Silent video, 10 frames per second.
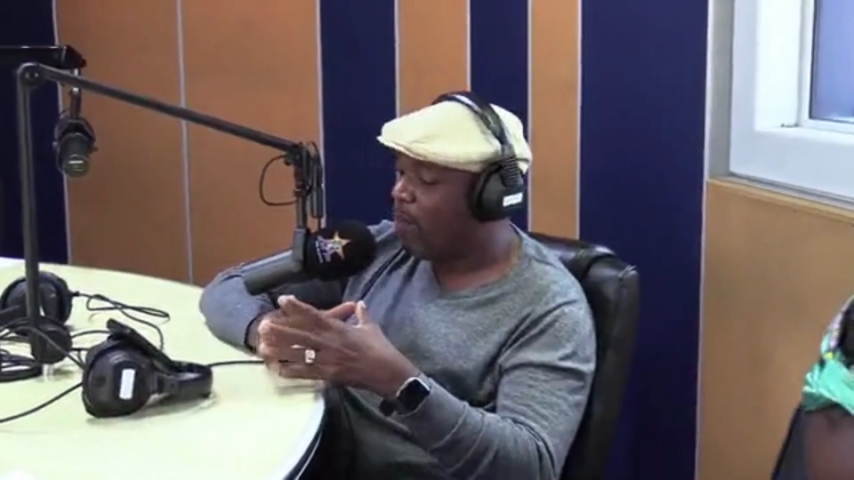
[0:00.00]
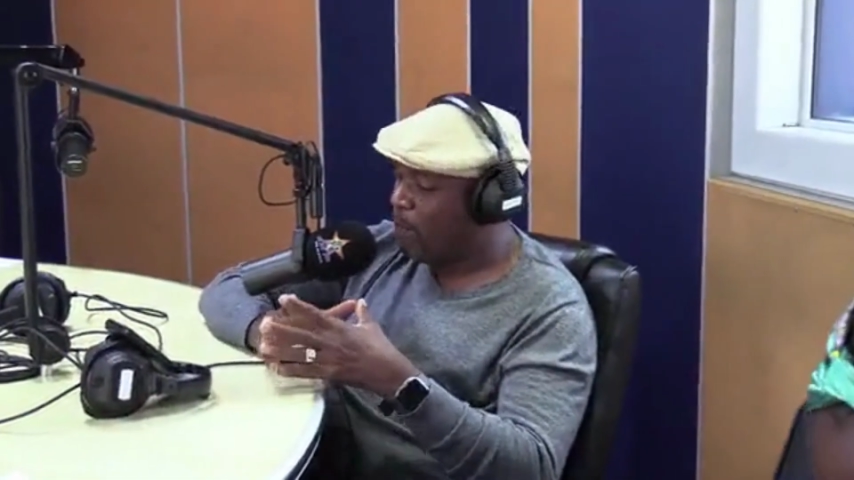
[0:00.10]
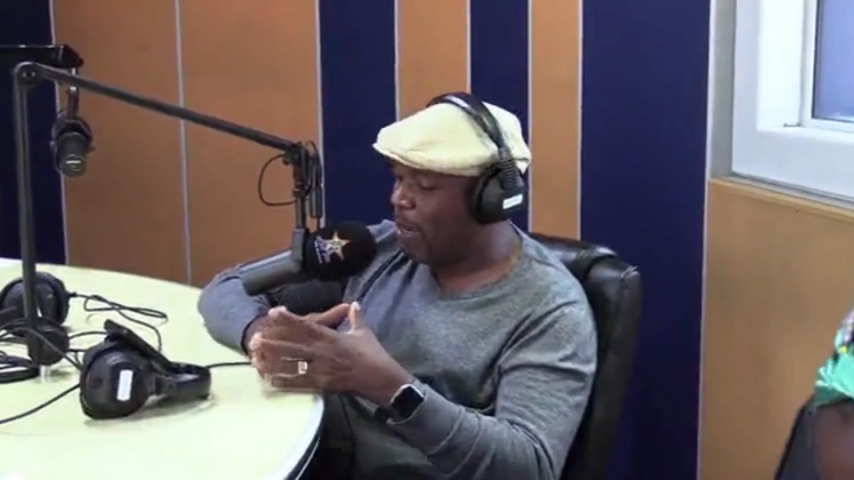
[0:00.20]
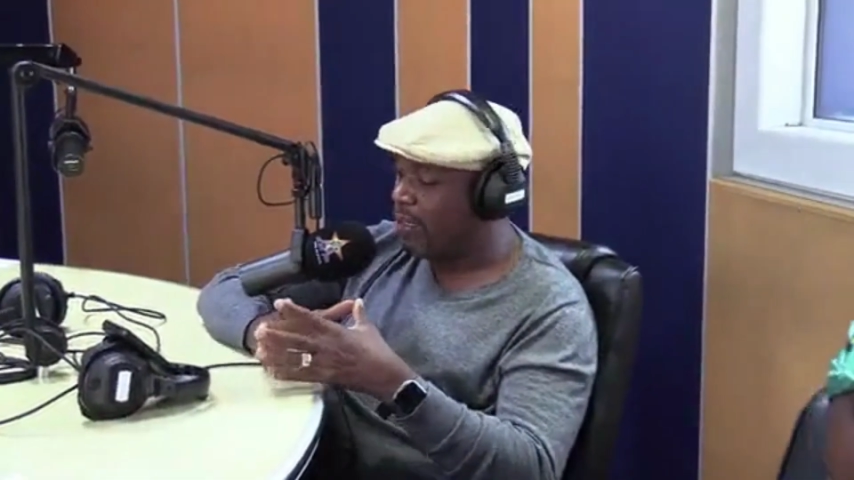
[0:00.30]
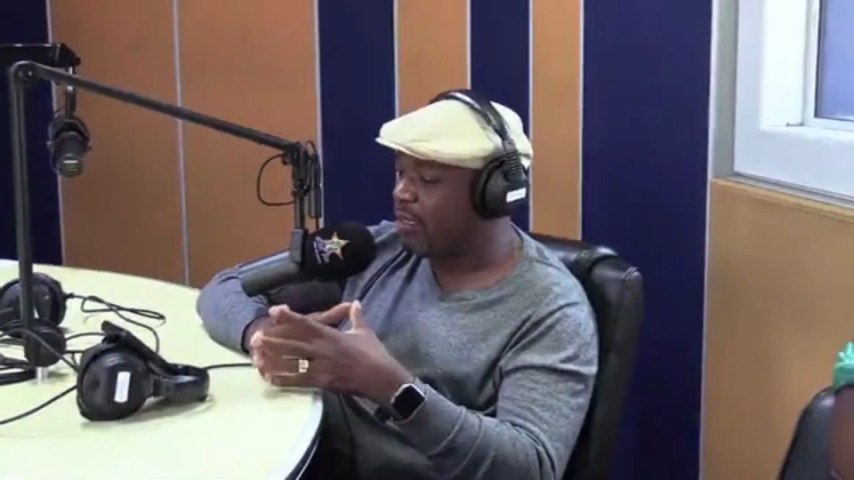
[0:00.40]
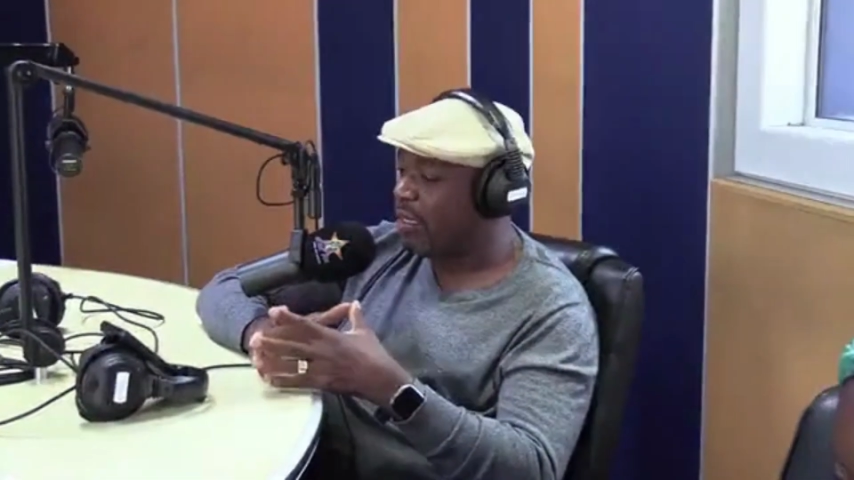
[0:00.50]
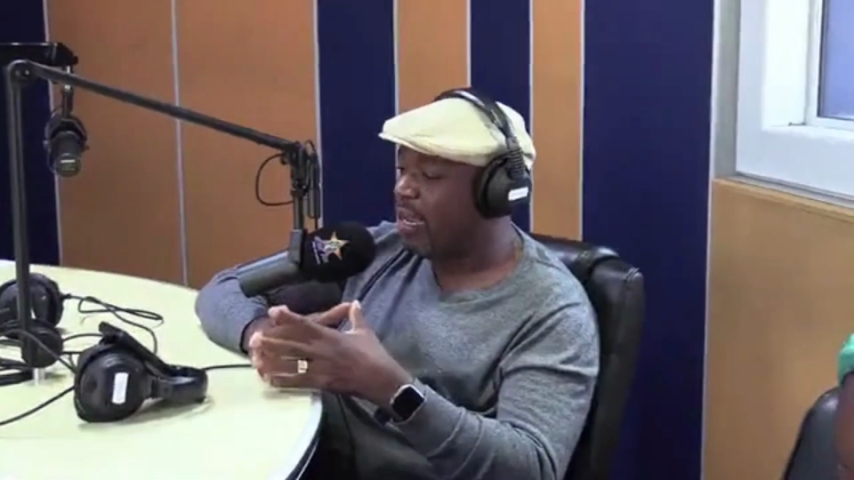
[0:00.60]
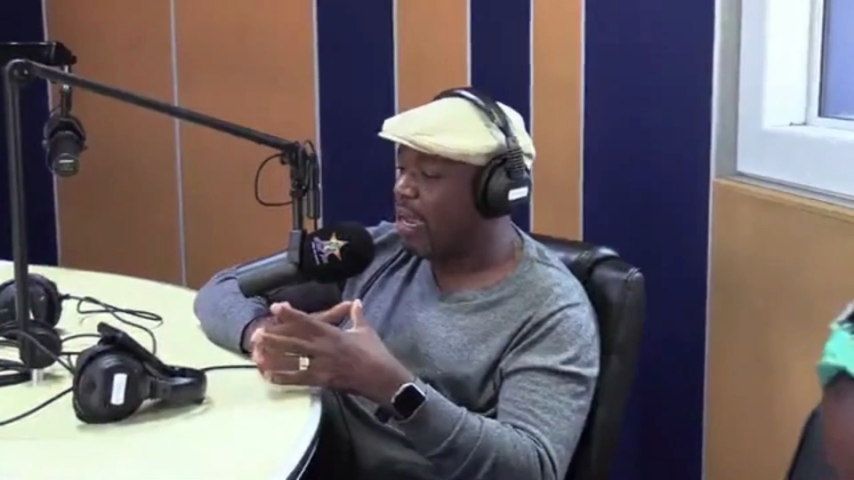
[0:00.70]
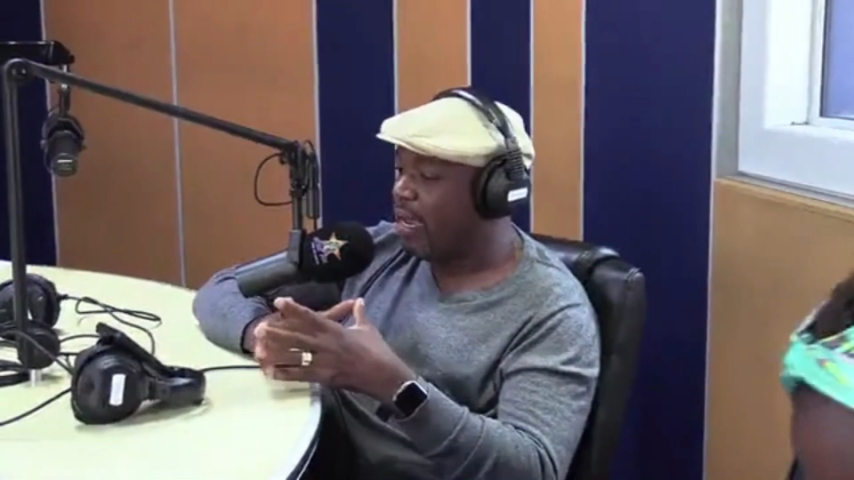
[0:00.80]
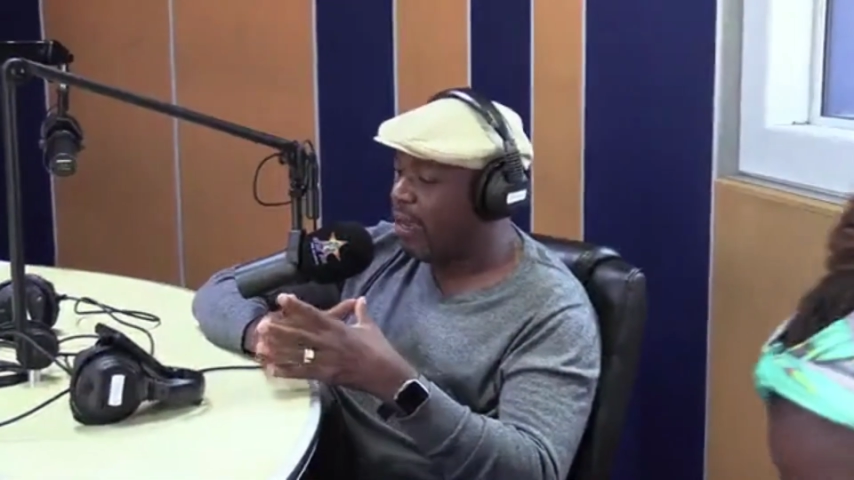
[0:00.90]
but
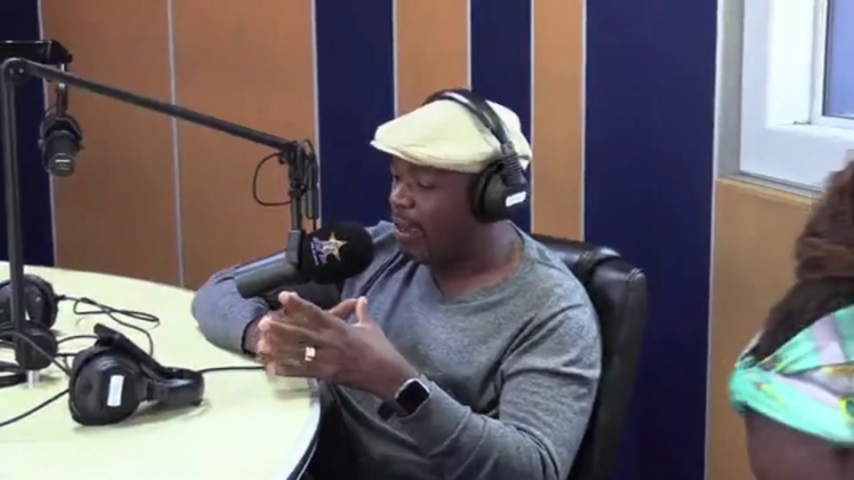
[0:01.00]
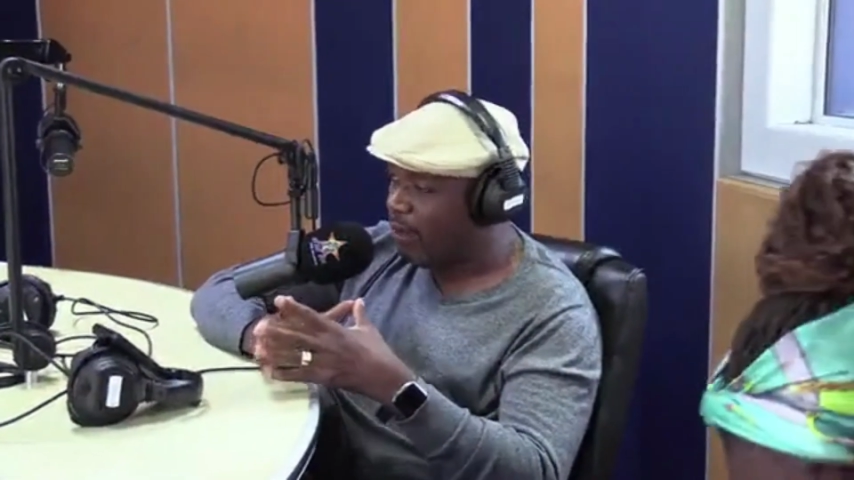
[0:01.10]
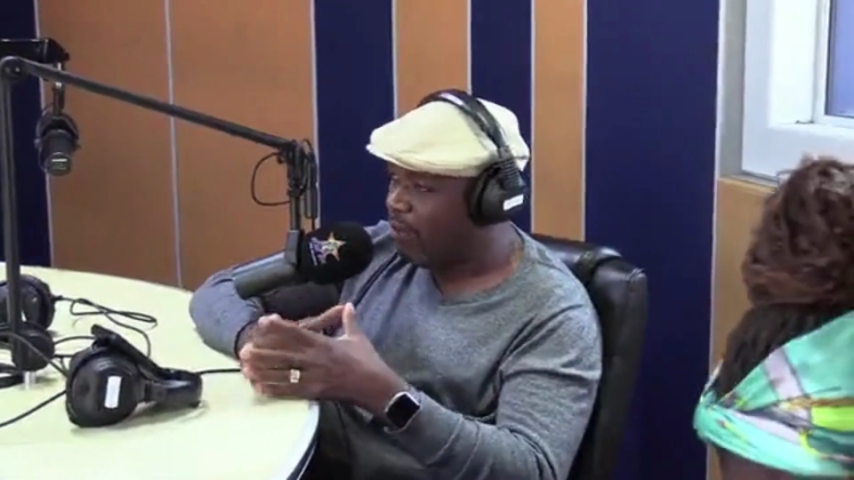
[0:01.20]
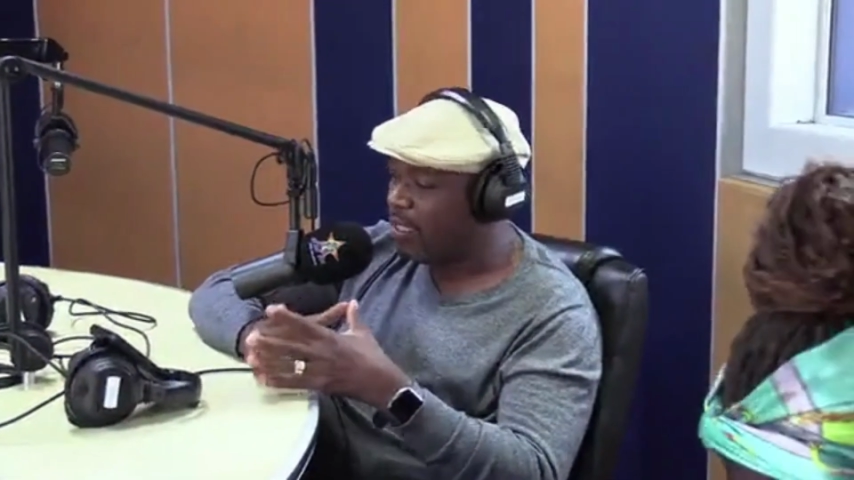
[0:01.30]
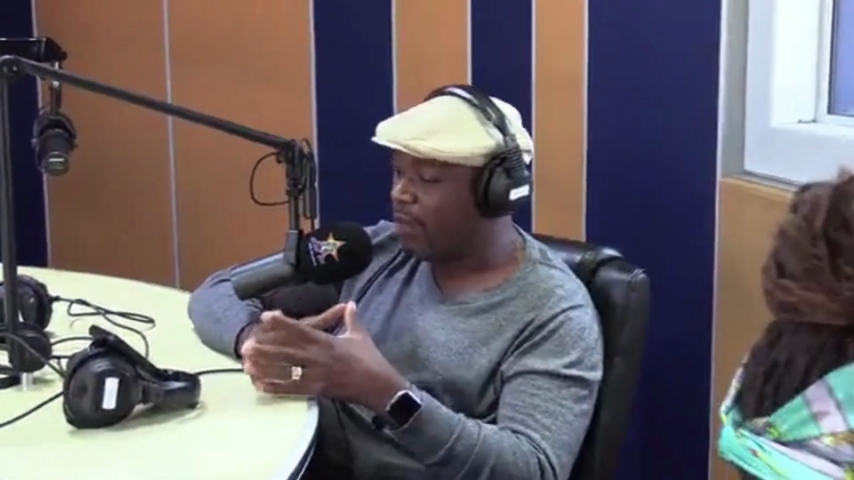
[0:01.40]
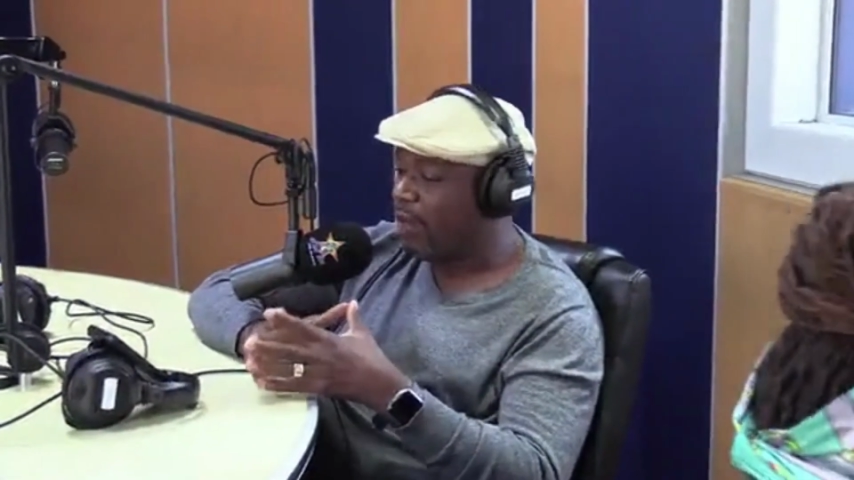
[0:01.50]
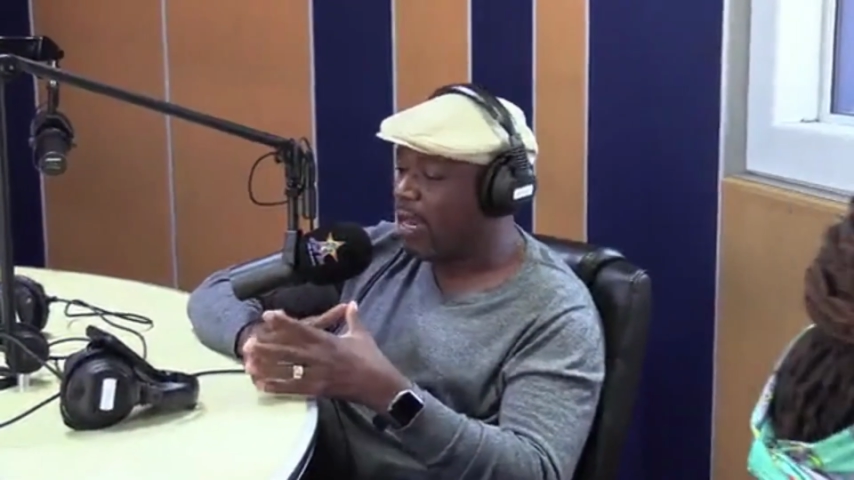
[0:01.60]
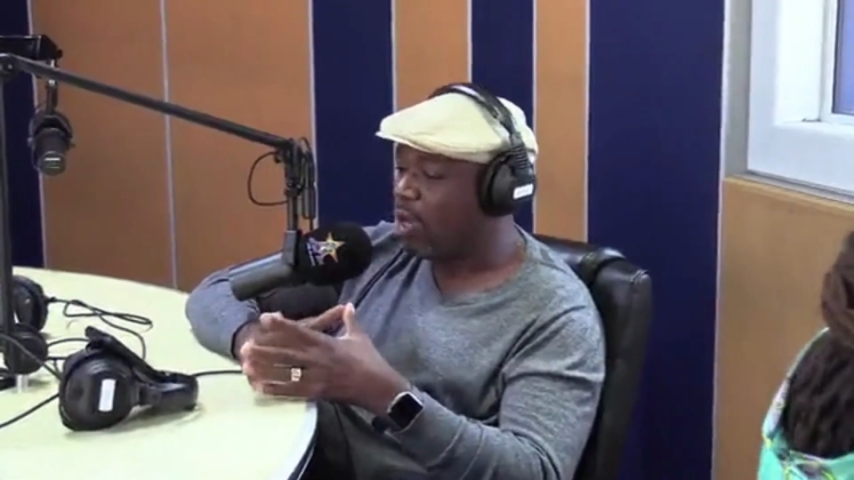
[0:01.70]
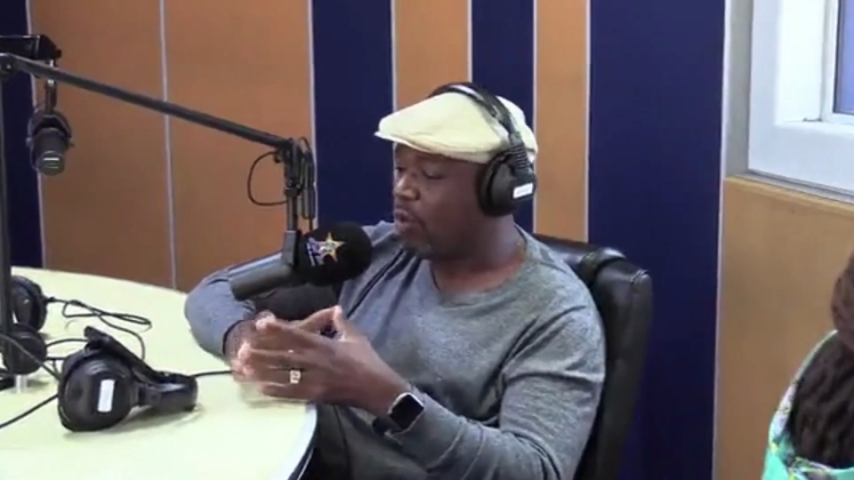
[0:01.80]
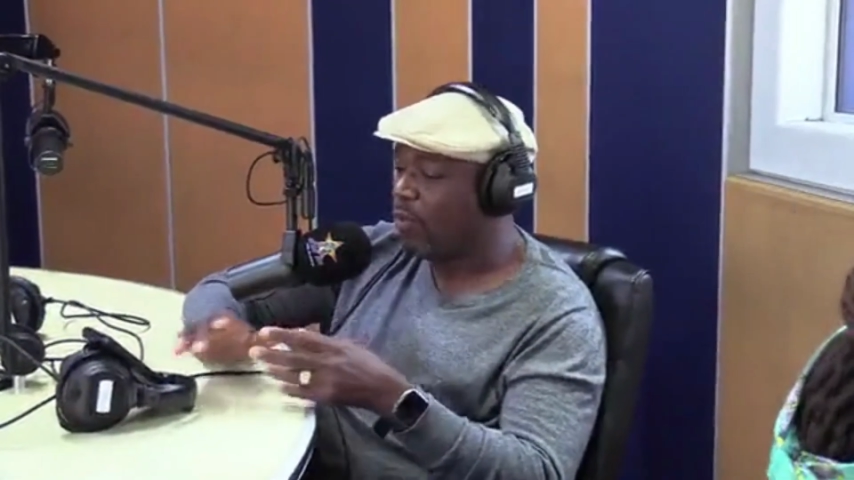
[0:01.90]
this
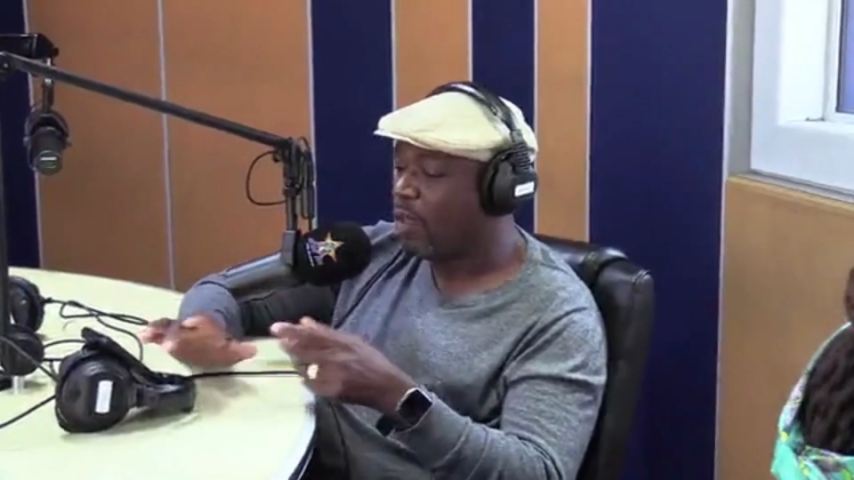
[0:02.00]
avadaro.